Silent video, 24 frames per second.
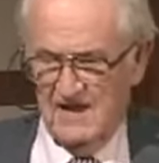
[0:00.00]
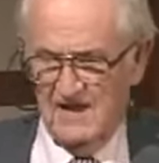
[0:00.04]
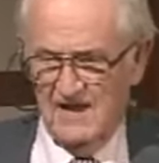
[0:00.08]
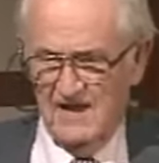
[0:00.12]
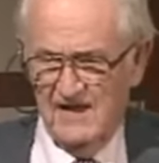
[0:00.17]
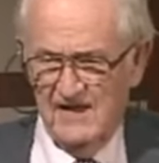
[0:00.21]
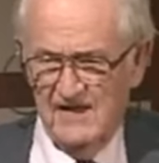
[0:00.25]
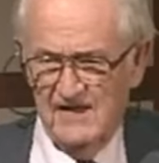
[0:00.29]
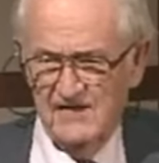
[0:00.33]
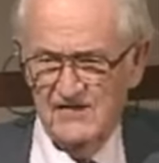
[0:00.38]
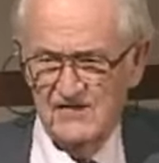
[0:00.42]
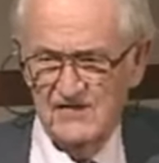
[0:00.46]

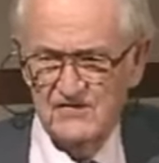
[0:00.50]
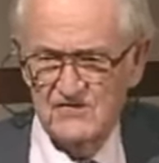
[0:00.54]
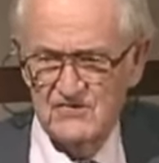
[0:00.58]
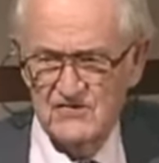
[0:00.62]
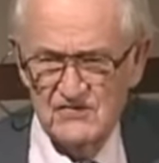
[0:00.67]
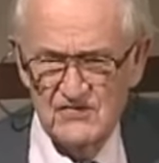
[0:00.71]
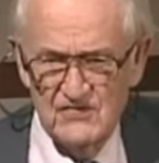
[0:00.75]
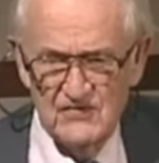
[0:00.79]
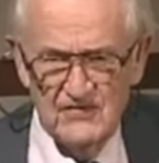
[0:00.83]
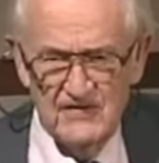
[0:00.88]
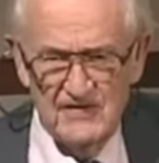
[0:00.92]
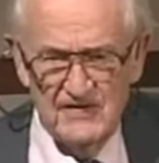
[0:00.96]
I
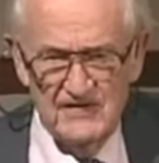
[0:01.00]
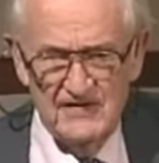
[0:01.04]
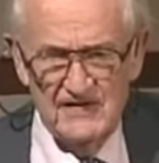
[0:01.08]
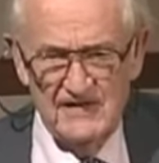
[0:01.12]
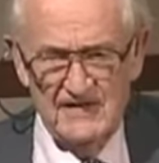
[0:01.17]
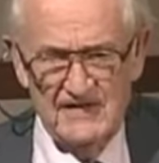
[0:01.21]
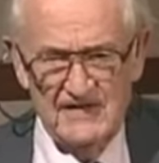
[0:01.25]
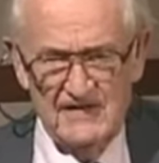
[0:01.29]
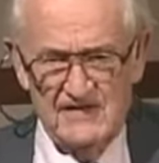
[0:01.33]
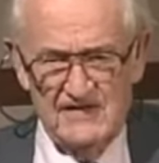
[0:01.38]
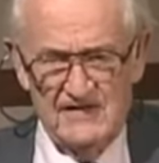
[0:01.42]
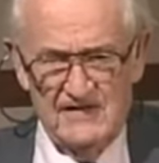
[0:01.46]
stood in
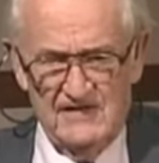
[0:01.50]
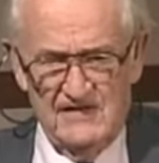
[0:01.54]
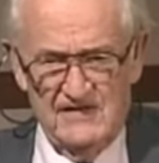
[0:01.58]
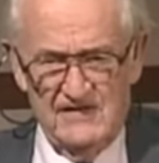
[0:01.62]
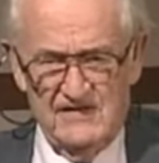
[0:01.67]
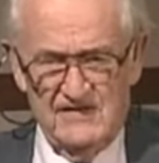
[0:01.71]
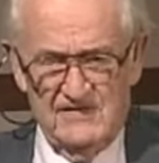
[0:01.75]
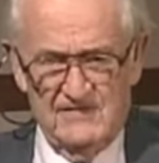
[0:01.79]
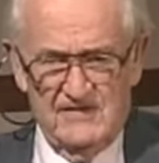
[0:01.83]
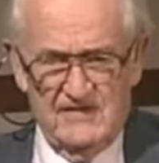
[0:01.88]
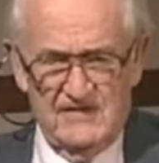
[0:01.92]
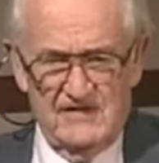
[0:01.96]
the
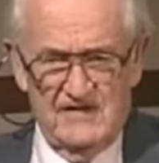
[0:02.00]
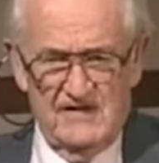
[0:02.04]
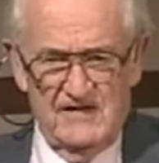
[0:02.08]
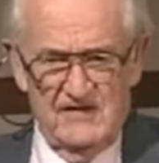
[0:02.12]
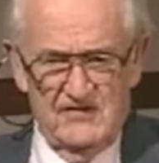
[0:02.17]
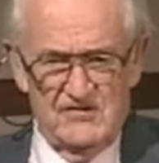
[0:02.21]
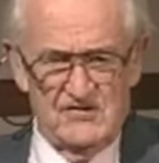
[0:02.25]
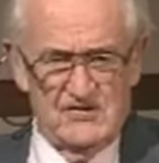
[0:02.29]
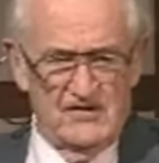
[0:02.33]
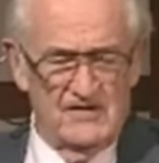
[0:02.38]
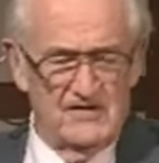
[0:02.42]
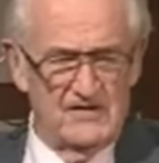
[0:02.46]

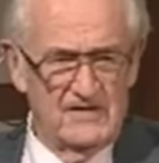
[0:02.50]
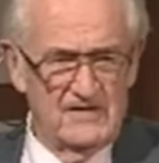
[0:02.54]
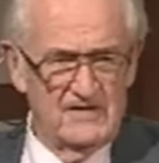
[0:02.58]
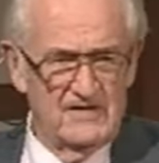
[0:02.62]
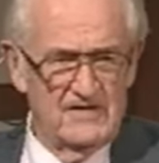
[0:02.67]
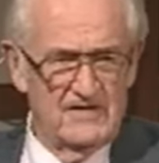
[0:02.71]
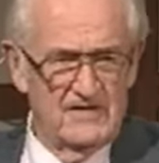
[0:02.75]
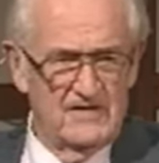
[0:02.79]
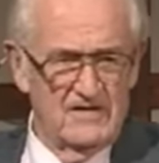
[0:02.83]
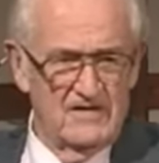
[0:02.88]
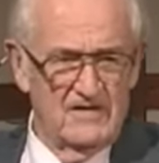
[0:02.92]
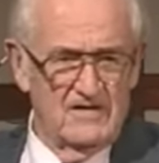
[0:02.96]
kitchen
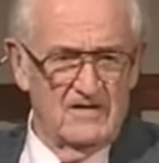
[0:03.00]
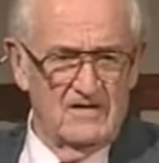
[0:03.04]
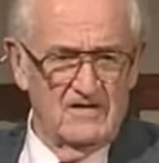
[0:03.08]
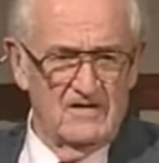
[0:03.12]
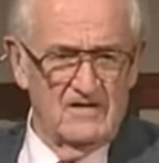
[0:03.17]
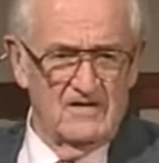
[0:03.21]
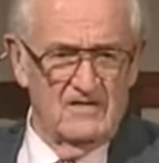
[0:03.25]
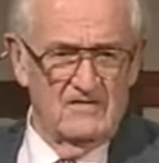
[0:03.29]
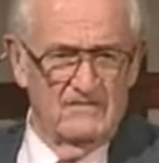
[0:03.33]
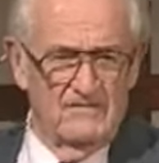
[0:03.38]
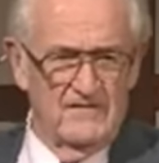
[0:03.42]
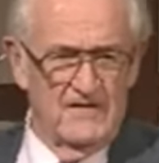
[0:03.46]

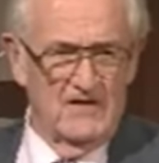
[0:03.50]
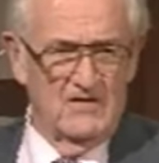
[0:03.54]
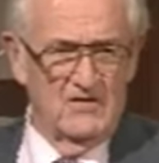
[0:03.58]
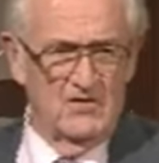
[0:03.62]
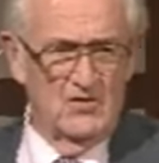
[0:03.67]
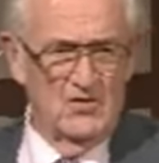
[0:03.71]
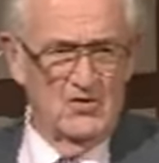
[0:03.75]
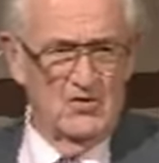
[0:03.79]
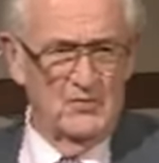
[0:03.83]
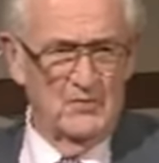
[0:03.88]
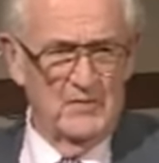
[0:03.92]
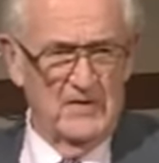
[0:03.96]
of our
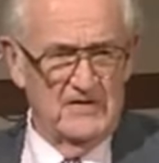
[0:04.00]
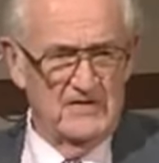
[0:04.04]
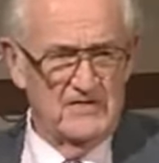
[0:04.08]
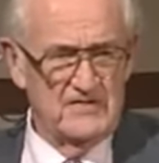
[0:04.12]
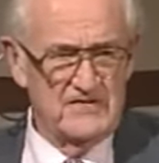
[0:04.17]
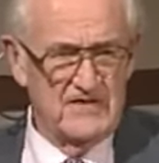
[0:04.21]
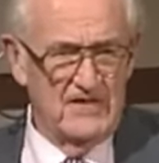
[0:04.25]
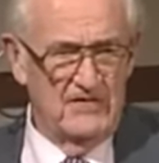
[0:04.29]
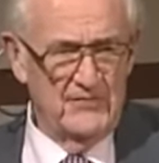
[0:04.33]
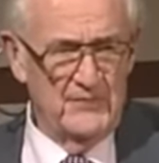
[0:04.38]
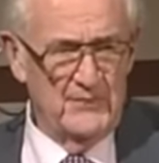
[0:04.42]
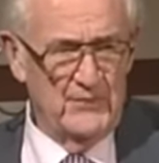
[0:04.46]
home in
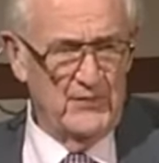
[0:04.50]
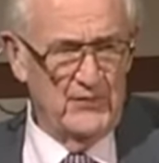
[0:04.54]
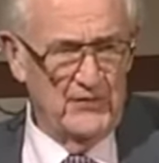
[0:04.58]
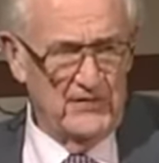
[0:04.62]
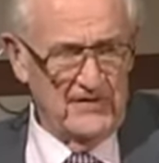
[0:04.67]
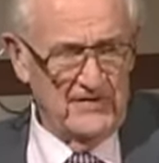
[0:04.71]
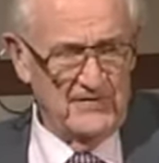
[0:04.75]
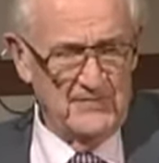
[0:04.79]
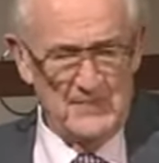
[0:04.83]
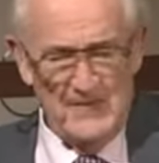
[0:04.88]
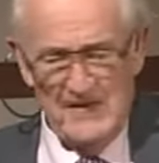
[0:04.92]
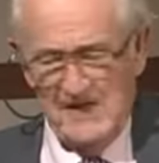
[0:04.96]
South
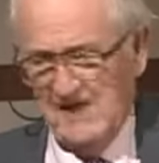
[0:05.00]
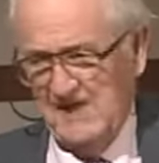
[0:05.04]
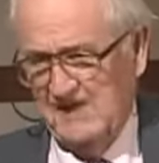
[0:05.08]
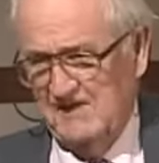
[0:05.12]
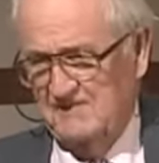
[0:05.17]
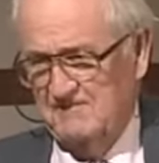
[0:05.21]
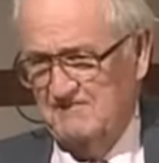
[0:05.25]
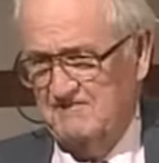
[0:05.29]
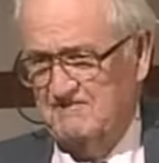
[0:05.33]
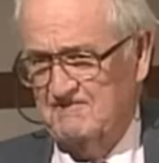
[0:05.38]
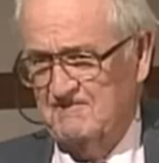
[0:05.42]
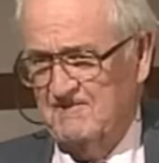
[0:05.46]
Portland,
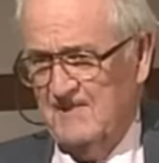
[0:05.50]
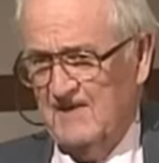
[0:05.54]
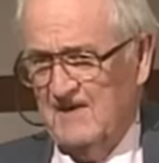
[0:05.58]
Maine.